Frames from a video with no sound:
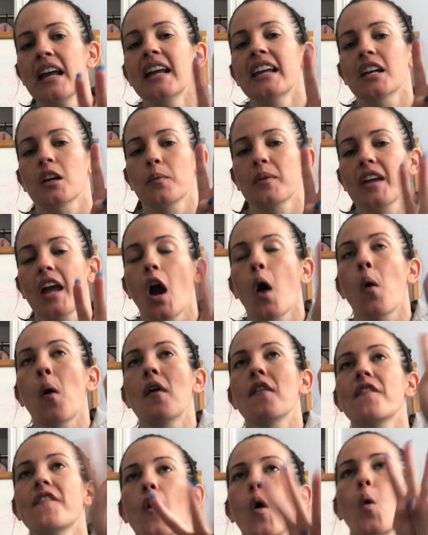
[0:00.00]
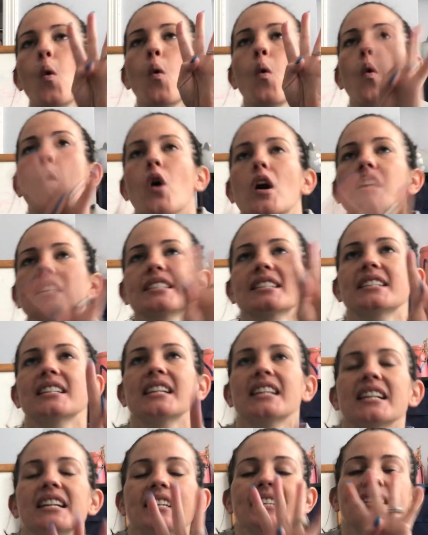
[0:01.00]
Here we go. 4
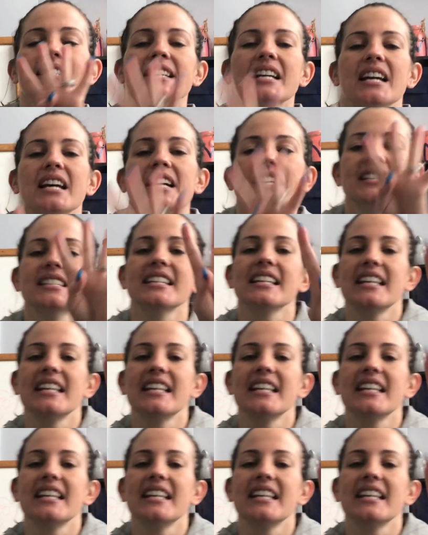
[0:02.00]
seasons